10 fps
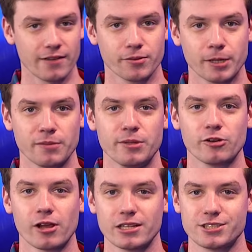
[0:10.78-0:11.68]
everybody,
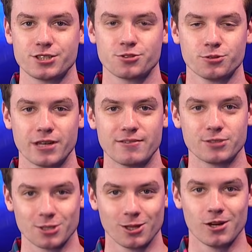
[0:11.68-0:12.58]
meteorologist Drew
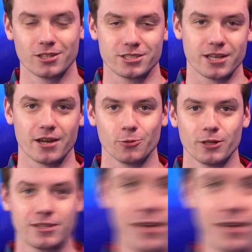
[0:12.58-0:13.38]
Davis alongside with